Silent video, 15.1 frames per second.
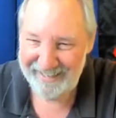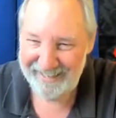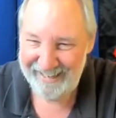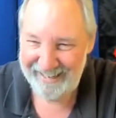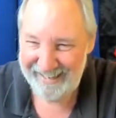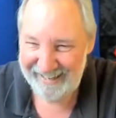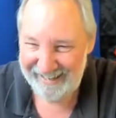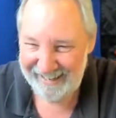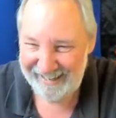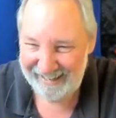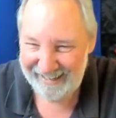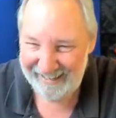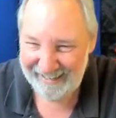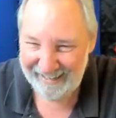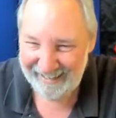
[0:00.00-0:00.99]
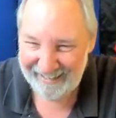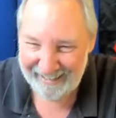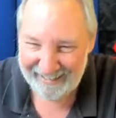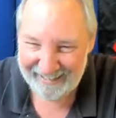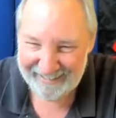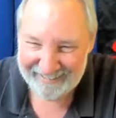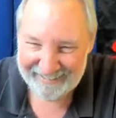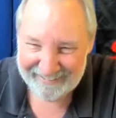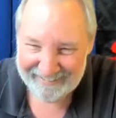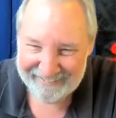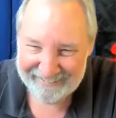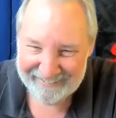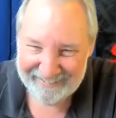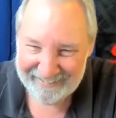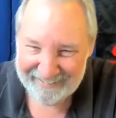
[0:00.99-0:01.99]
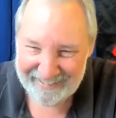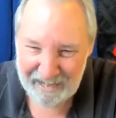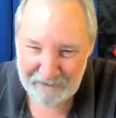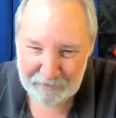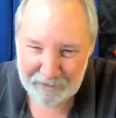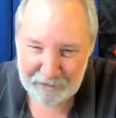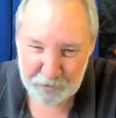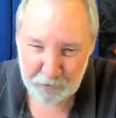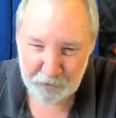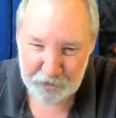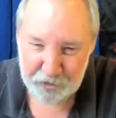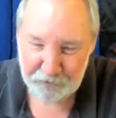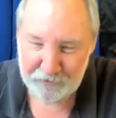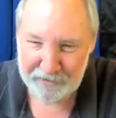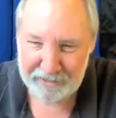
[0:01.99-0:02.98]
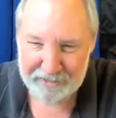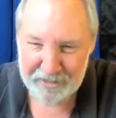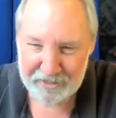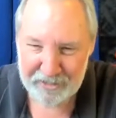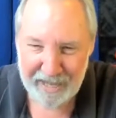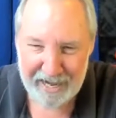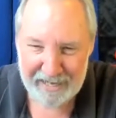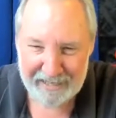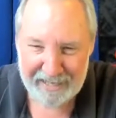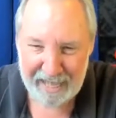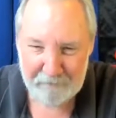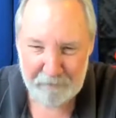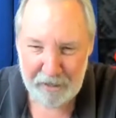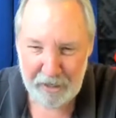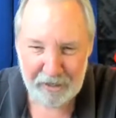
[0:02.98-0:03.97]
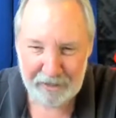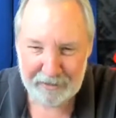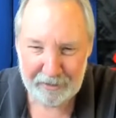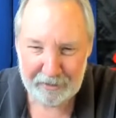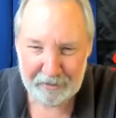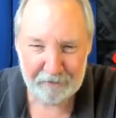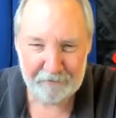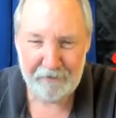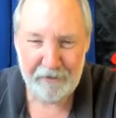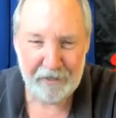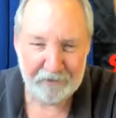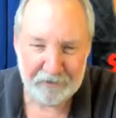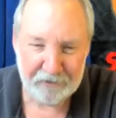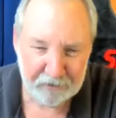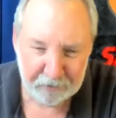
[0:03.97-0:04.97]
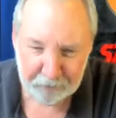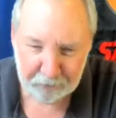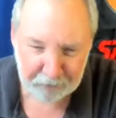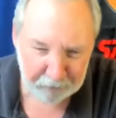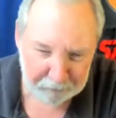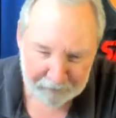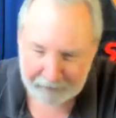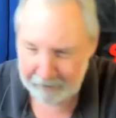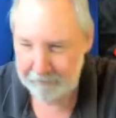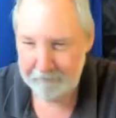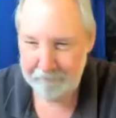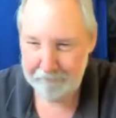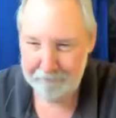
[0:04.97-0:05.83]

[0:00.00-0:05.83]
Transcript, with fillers: yeah, because once you've clicked it, Scott, it can't be unclicked or fixed. So don't worry about it.